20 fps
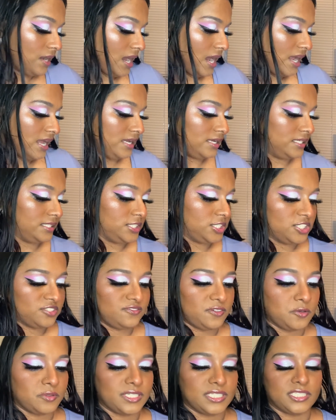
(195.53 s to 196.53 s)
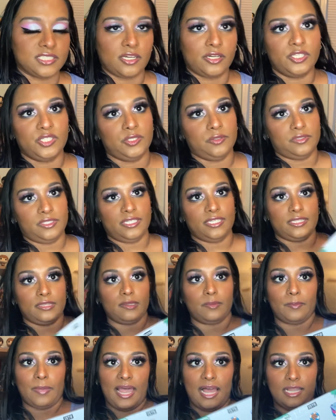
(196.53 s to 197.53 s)
I just focused on using the
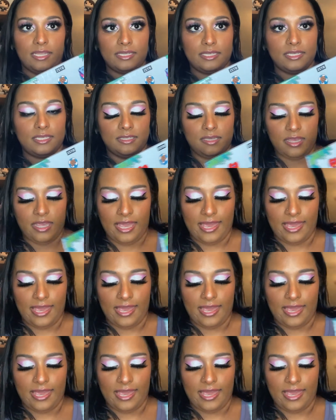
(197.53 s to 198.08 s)
palette